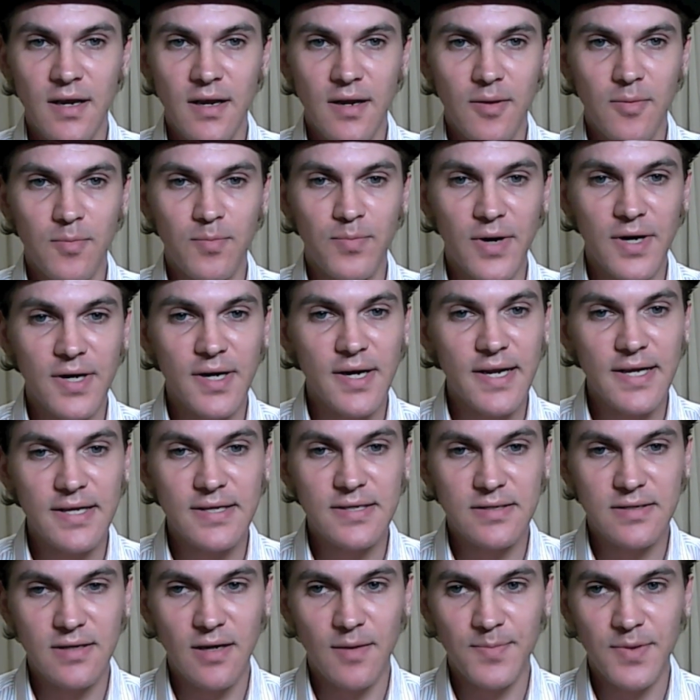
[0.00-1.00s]
but it
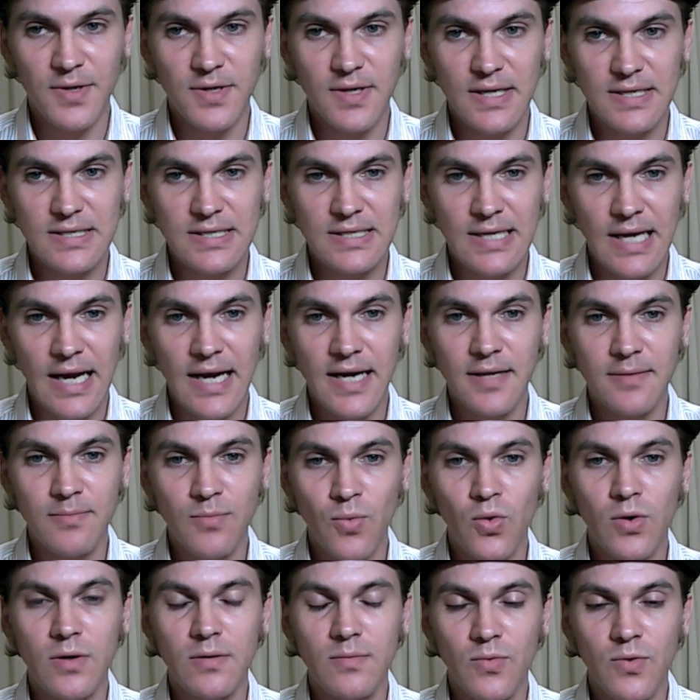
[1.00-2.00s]
is something that's gaining
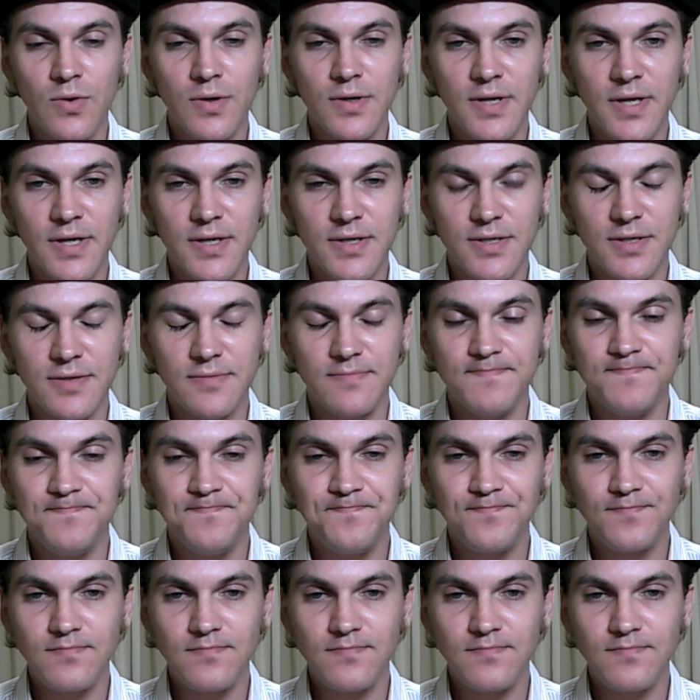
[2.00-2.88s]
more and more attention,